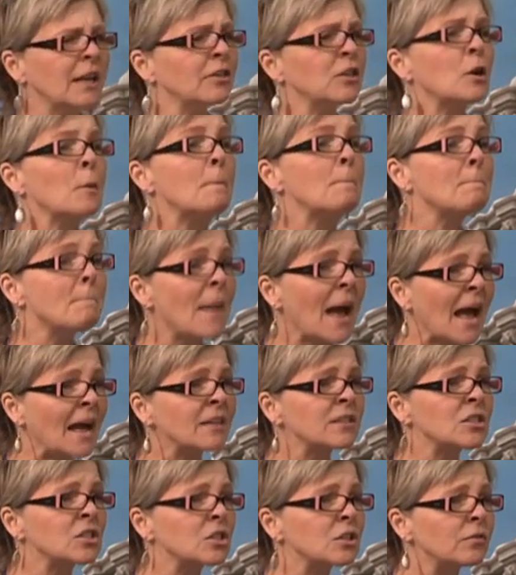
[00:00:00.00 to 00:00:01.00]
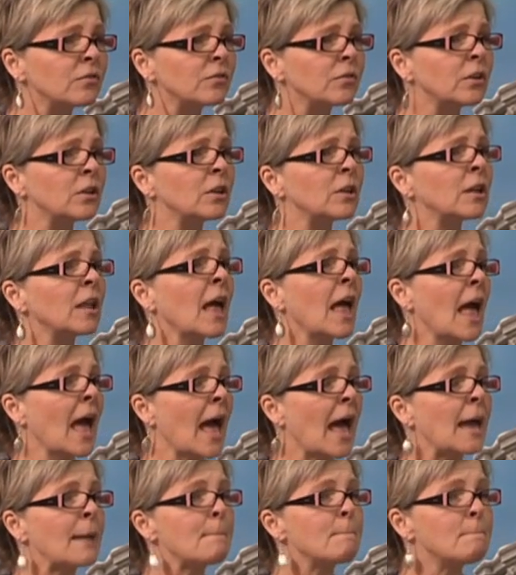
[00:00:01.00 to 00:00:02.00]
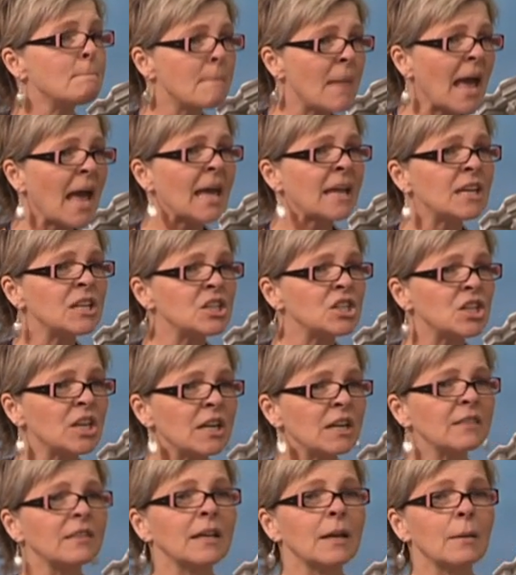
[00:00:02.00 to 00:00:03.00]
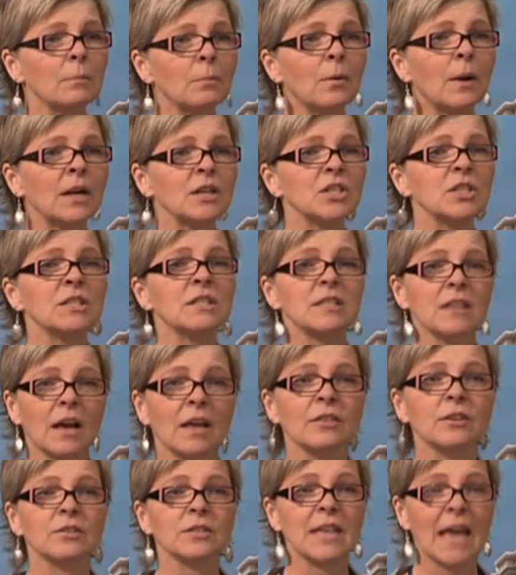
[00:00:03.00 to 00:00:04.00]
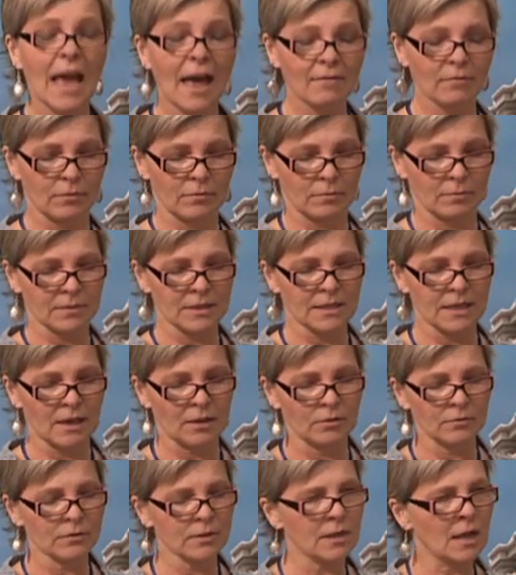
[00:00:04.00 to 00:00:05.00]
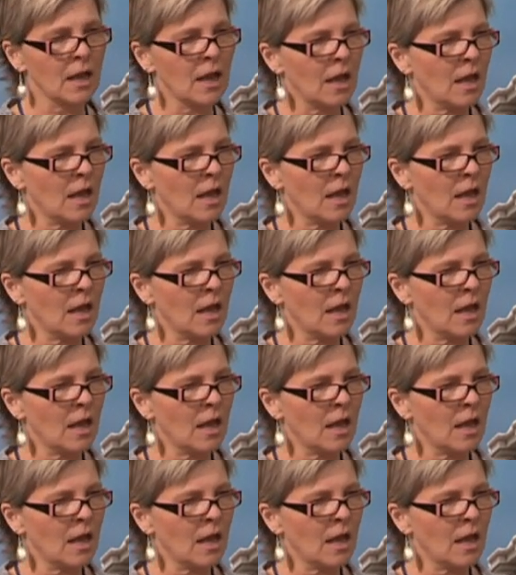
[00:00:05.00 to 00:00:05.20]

and they're masterful at managing the impressions others have of themselves.